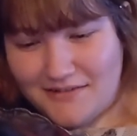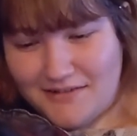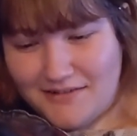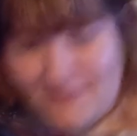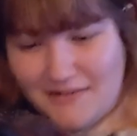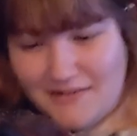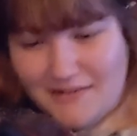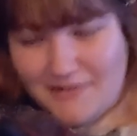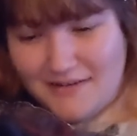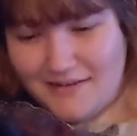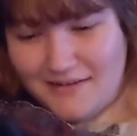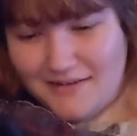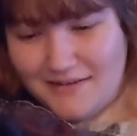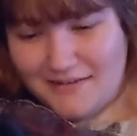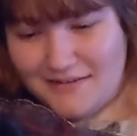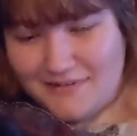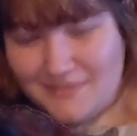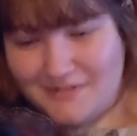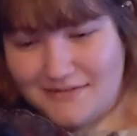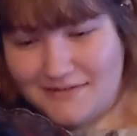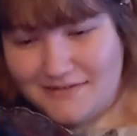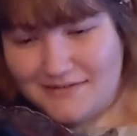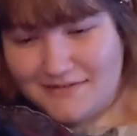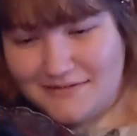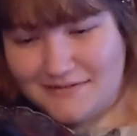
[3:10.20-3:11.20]

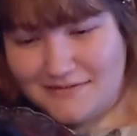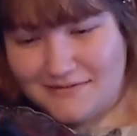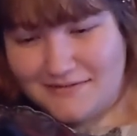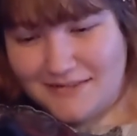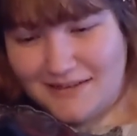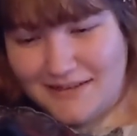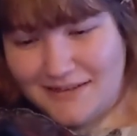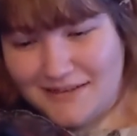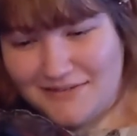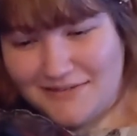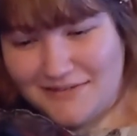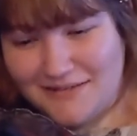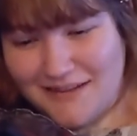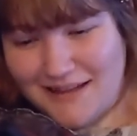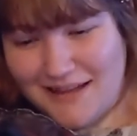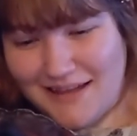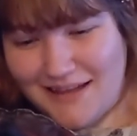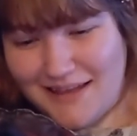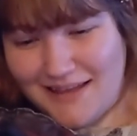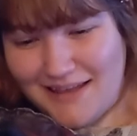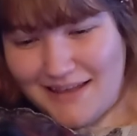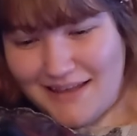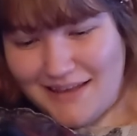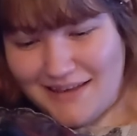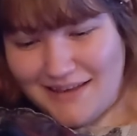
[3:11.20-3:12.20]

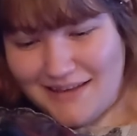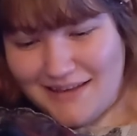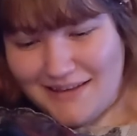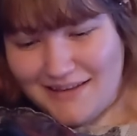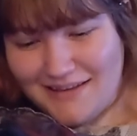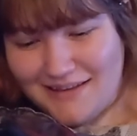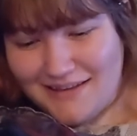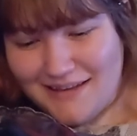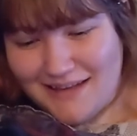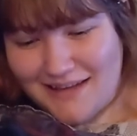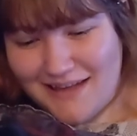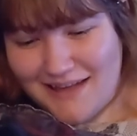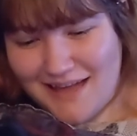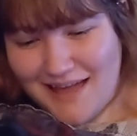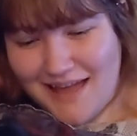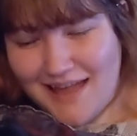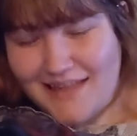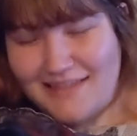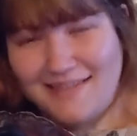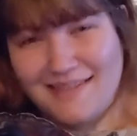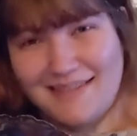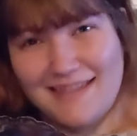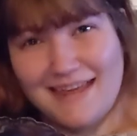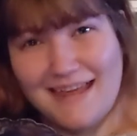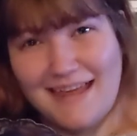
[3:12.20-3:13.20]

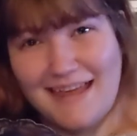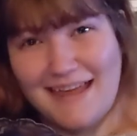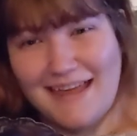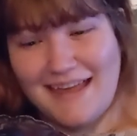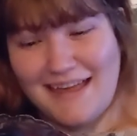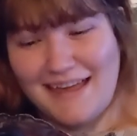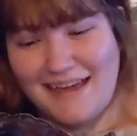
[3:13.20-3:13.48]
(silence)